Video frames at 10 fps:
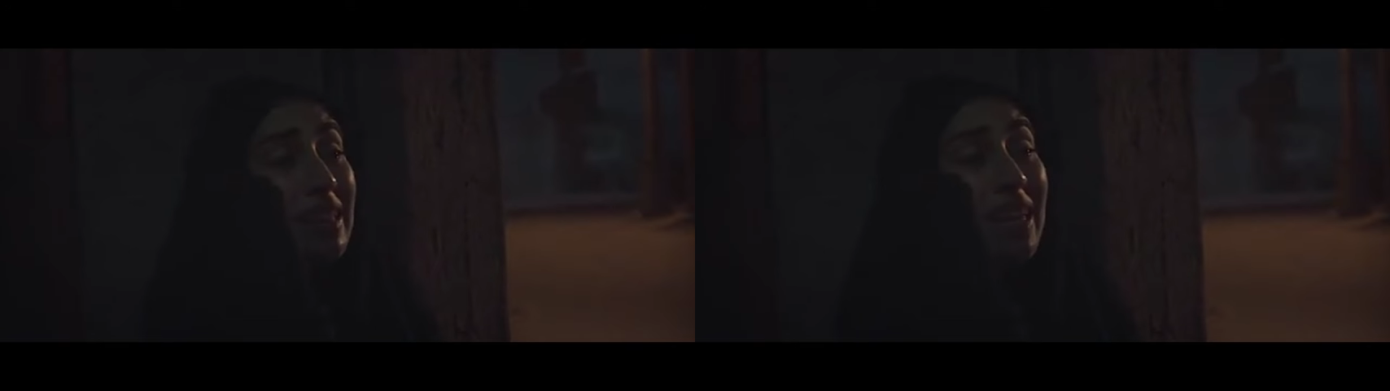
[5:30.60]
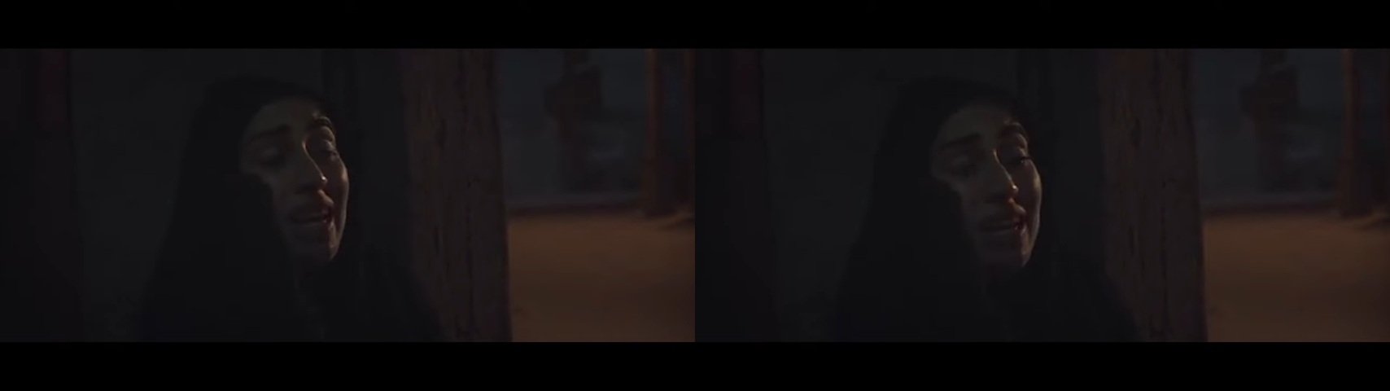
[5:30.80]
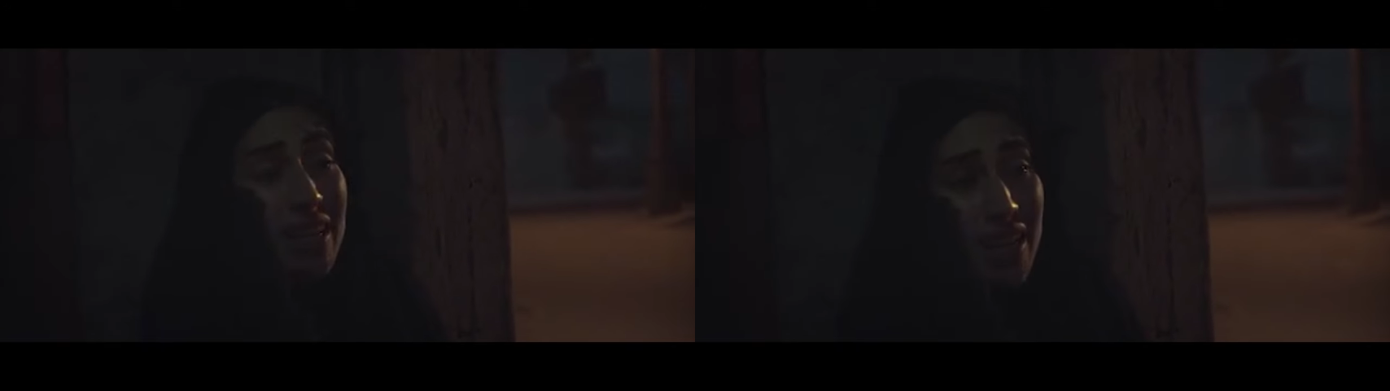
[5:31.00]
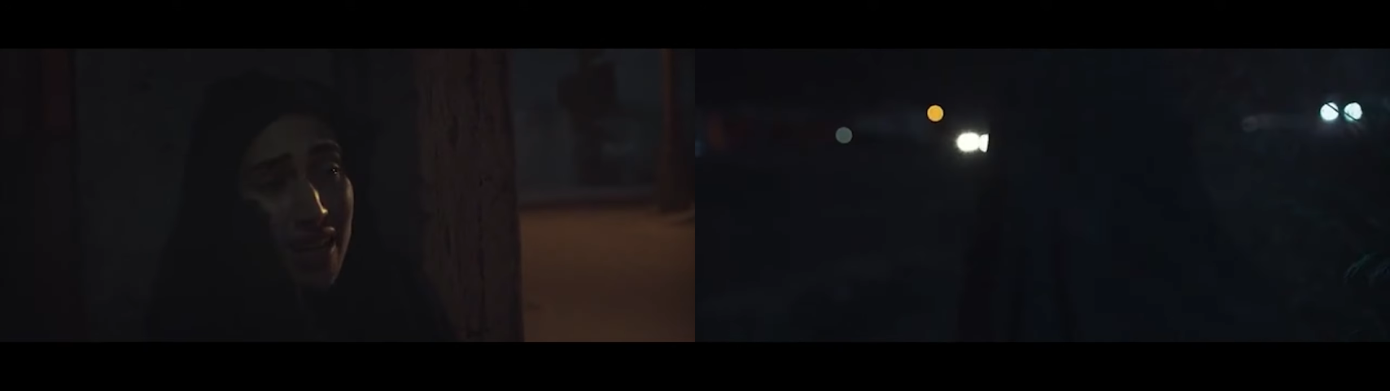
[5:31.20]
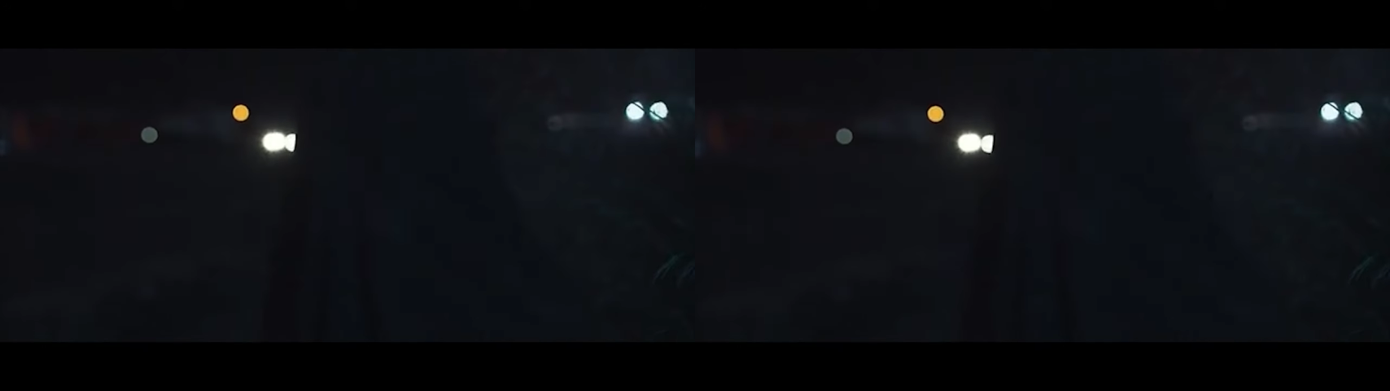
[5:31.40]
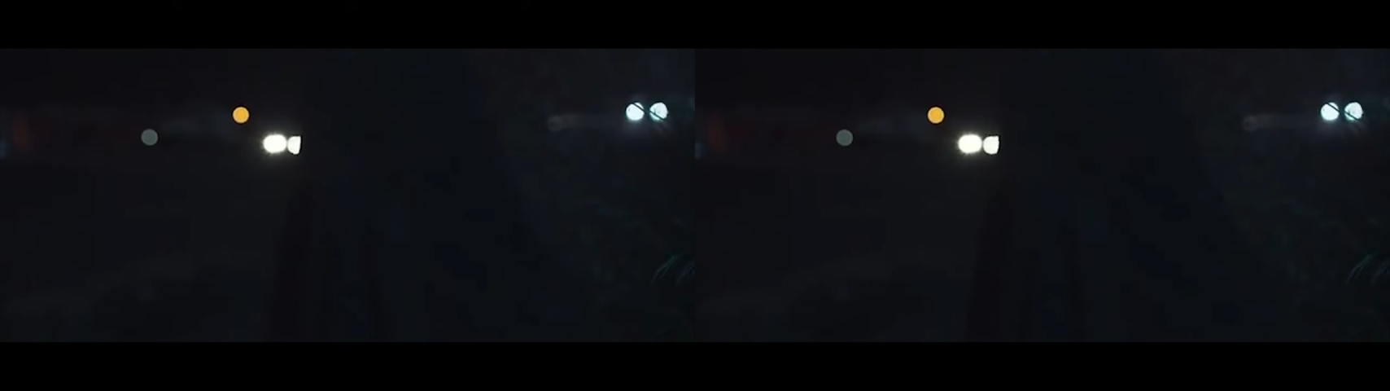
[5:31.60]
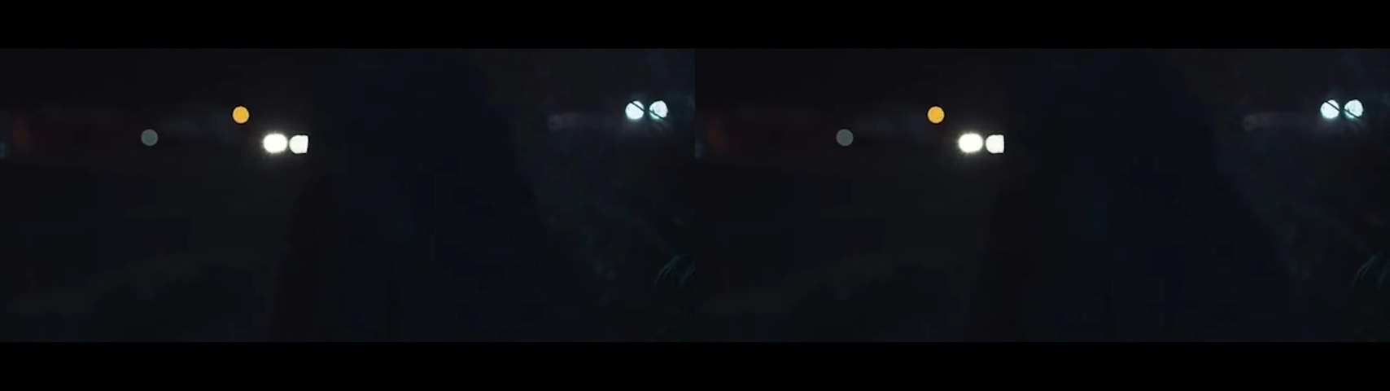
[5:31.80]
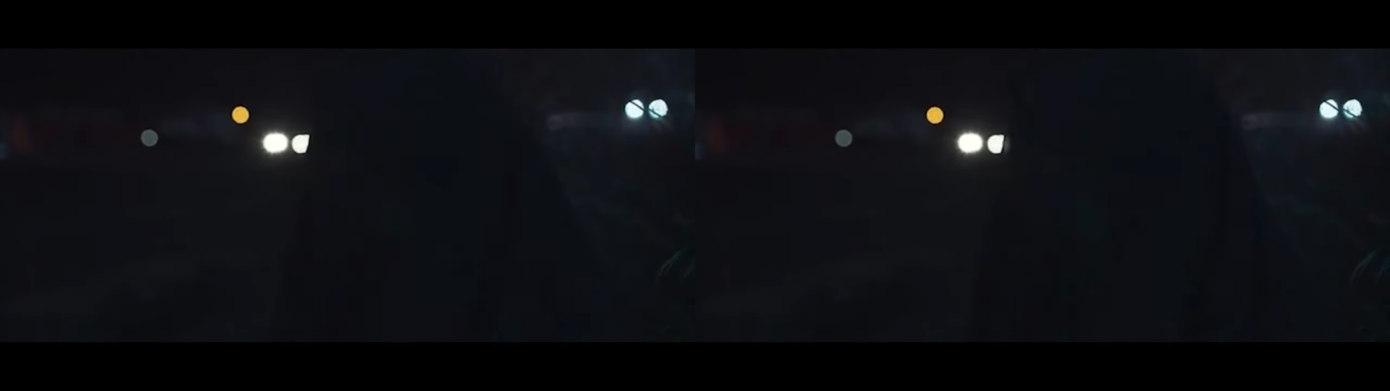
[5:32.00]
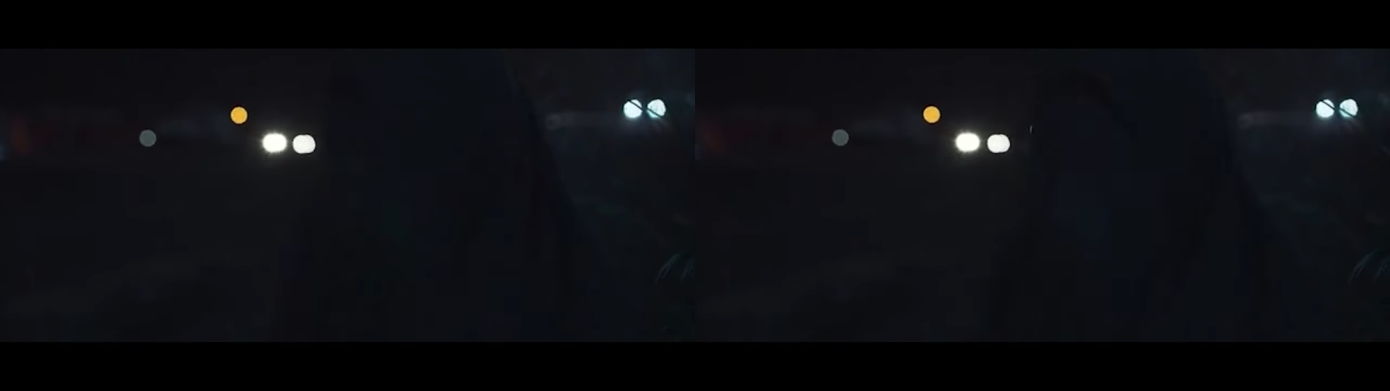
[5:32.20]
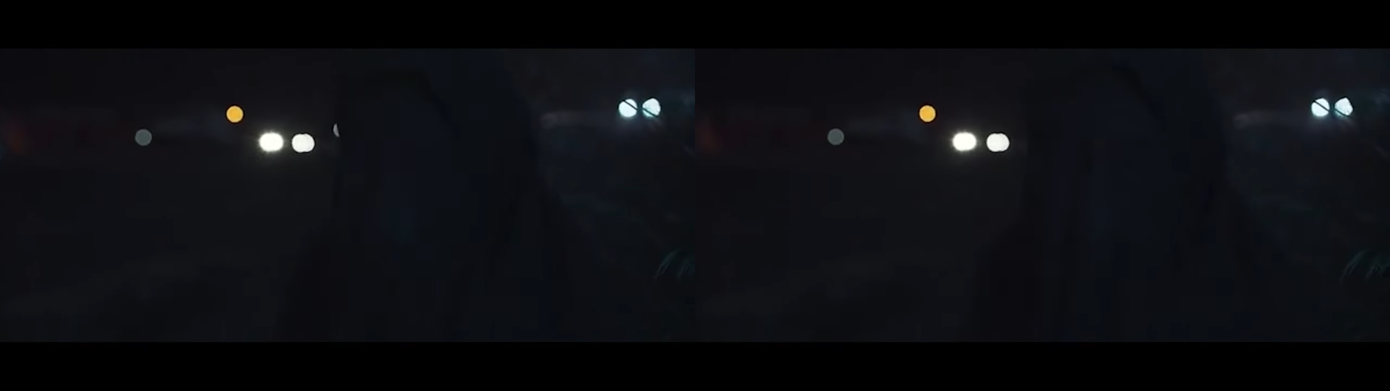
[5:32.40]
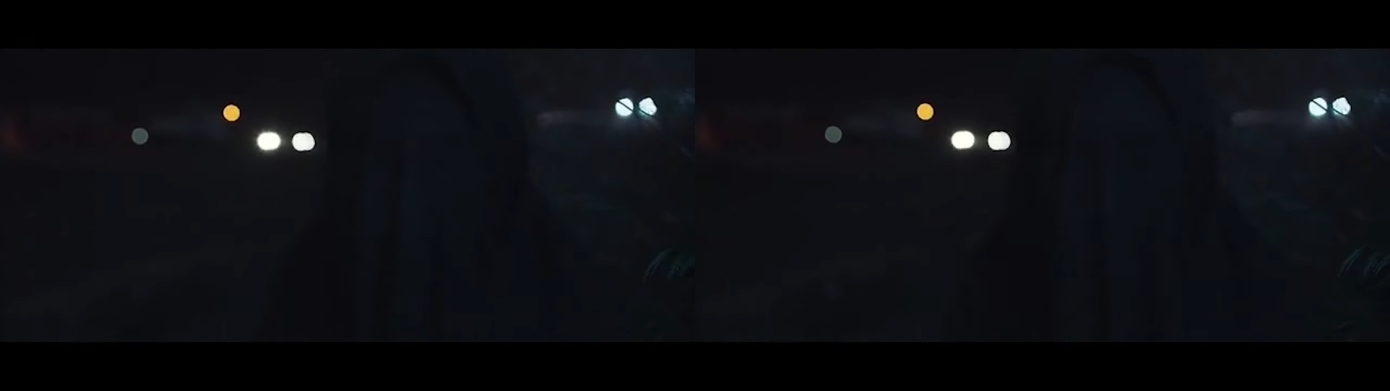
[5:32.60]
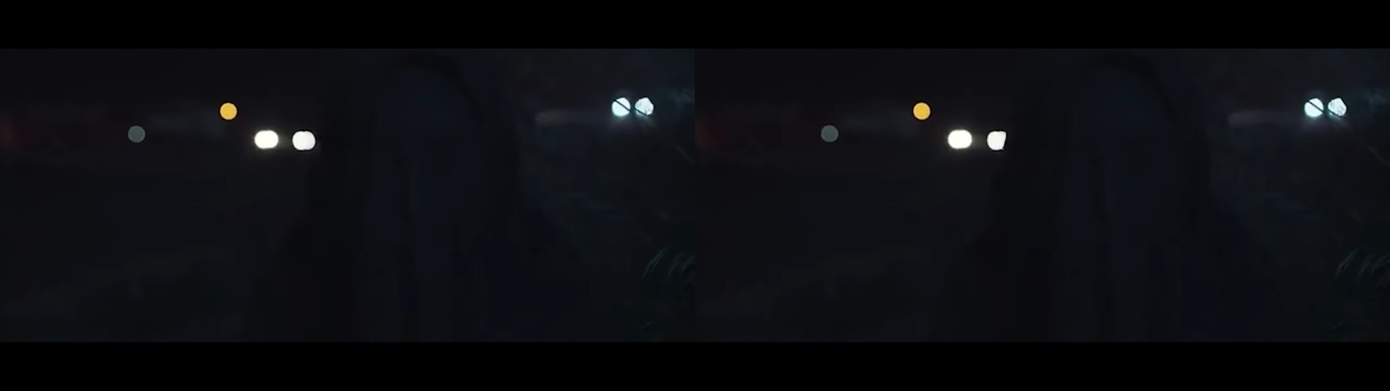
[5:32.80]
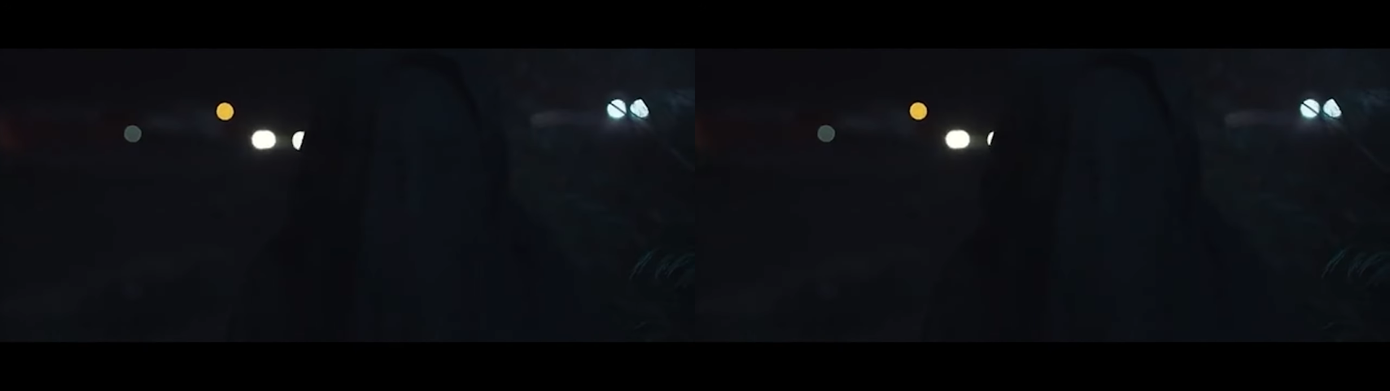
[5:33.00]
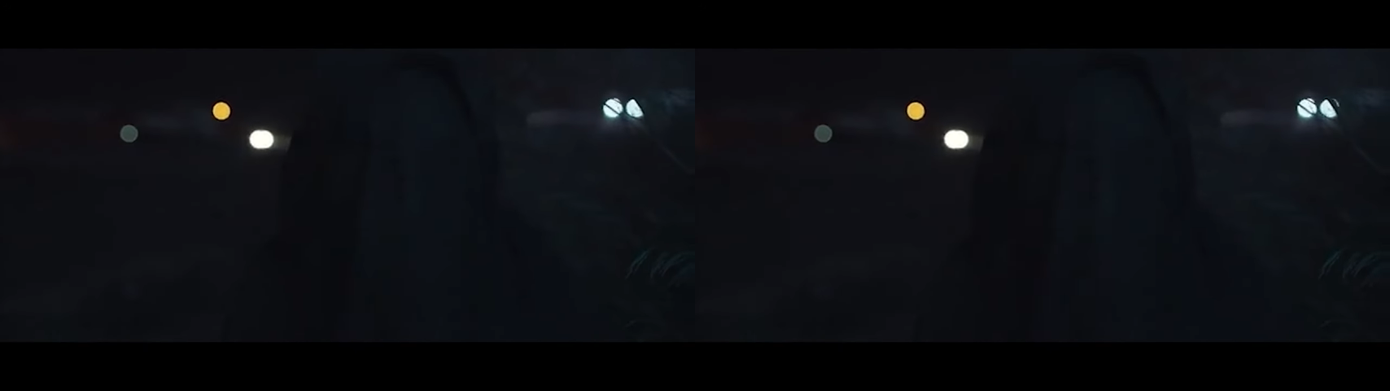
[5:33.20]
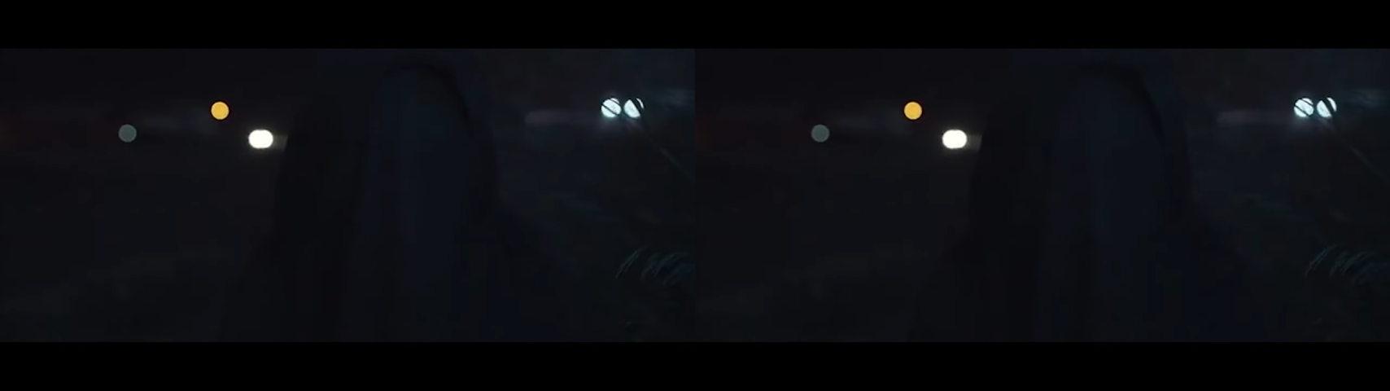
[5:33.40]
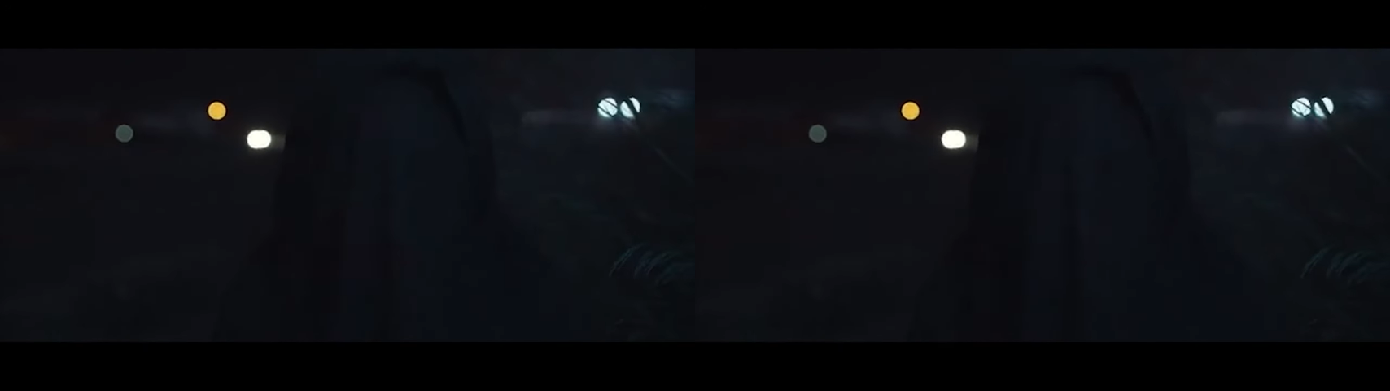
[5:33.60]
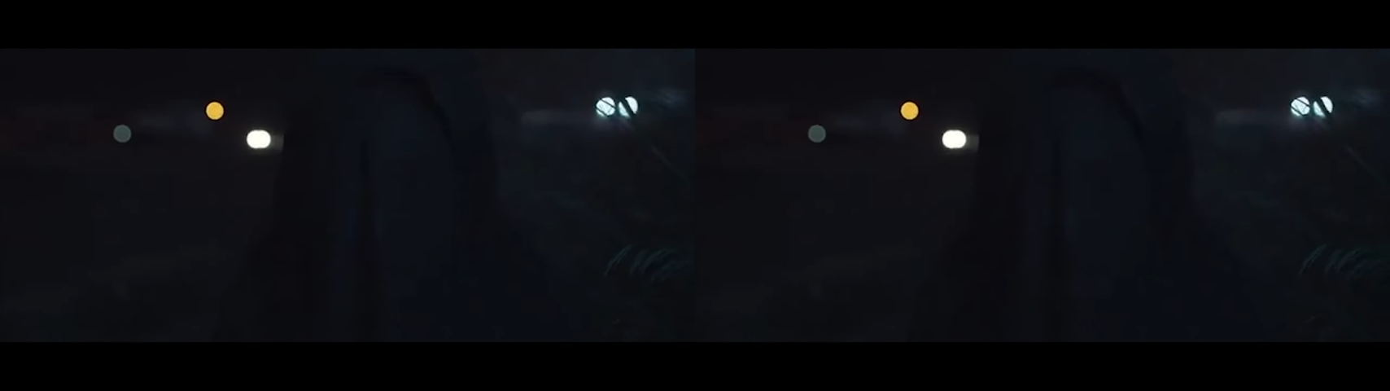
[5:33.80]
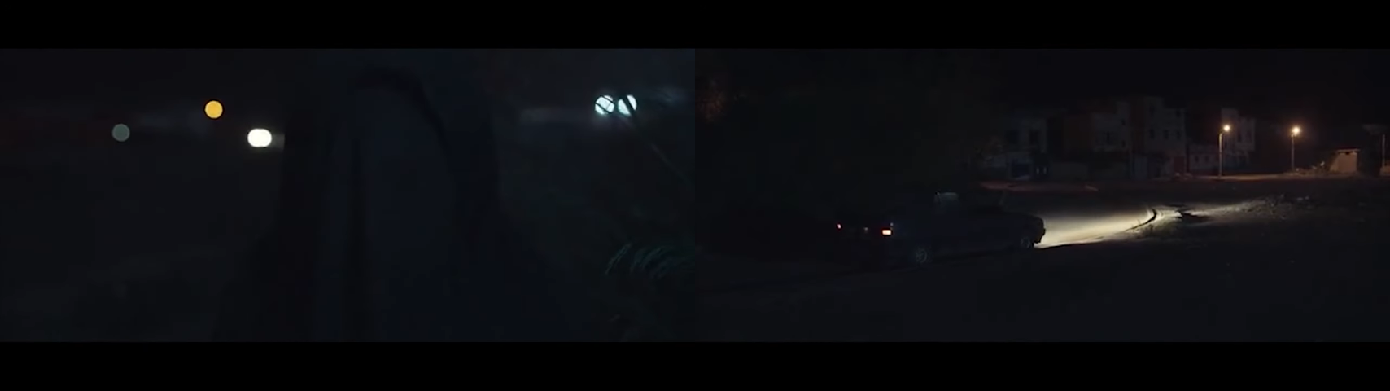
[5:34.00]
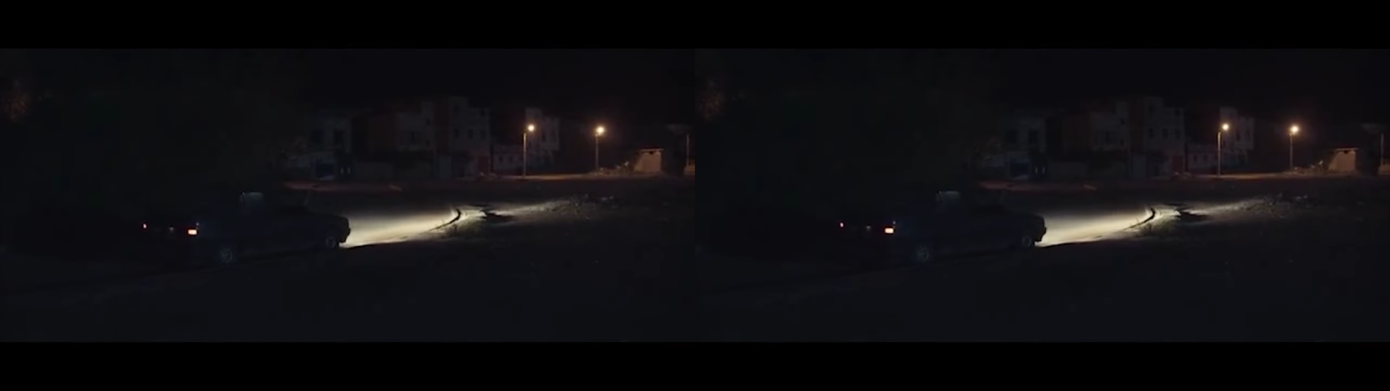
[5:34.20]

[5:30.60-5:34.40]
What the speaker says: [unreadable: no face in view]